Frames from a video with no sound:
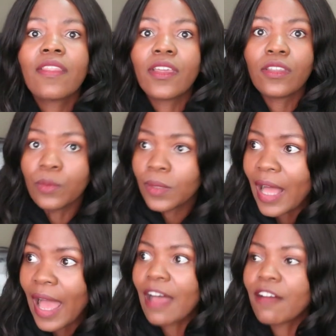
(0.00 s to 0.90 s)
that you will
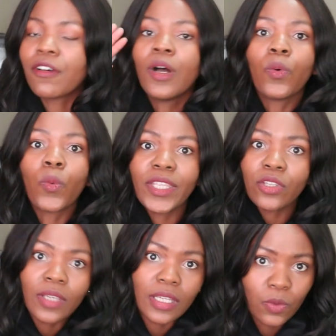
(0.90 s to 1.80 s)
have when
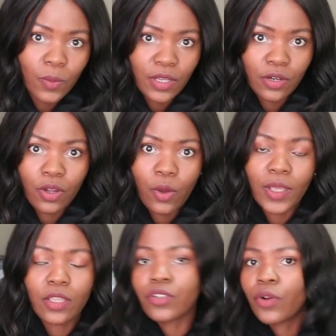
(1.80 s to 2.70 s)
you get to where you're
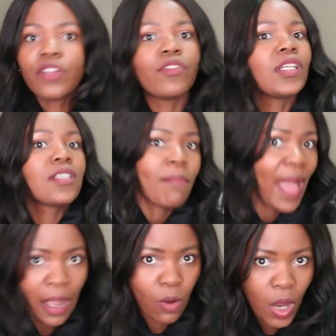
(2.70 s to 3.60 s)
going. You don't even need to
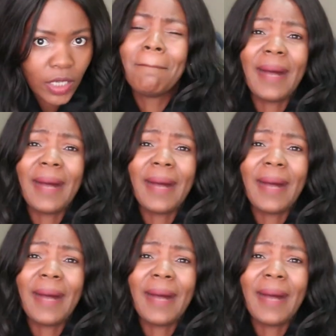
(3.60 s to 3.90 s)
pack one.